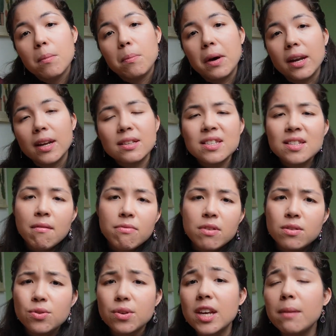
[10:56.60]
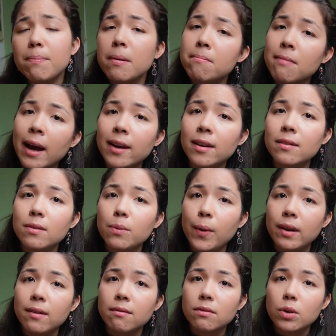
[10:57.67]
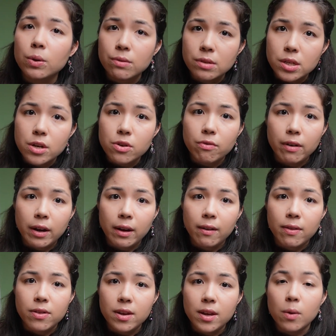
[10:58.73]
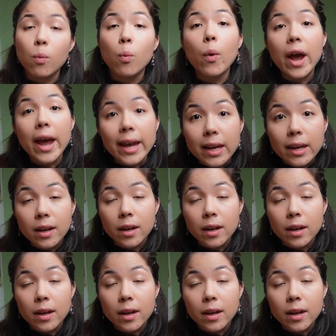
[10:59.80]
but it's something to keep in mind when considering the way